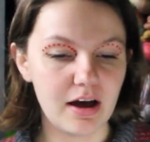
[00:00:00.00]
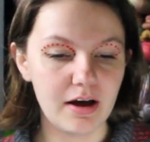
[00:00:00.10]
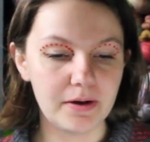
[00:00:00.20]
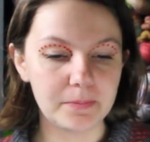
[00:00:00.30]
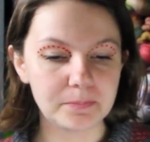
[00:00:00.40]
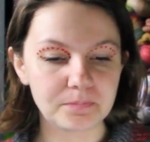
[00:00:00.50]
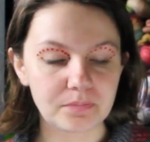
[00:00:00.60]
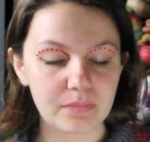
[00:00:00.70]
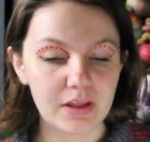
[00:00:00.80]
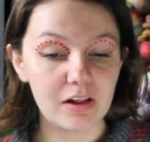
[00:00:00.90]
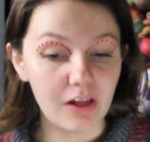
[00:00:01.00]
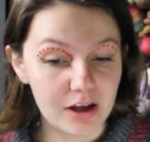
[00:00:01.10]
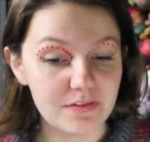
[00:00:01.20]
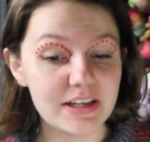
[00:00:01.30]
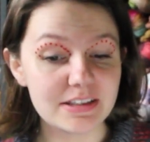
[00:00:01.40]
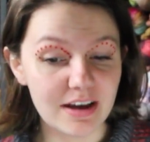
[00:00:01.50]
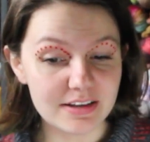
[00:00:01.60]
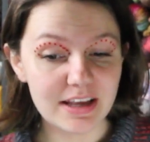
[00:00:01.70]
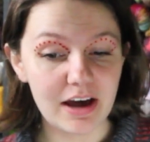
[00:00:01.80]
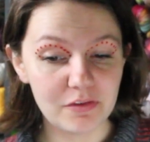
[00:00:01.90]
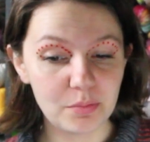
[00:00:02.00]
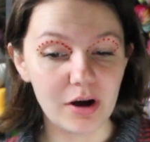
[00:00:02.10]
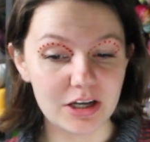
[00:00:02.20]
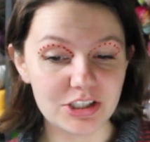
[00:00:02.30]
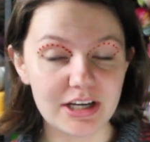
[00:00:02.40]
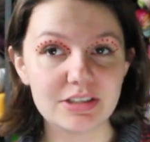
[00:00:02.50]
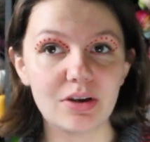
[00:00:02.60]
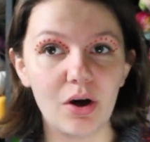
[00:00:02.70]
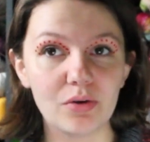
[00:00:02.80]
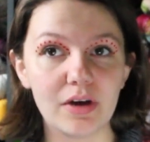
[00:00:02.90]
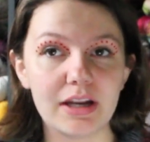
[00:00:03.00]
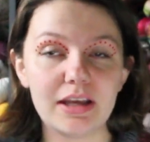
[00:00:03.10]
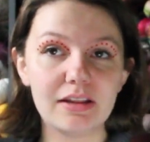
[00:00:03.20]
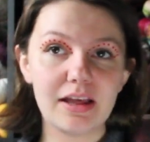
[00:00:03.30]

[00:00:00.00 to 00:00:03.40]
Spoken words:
A lot of it does have projects already.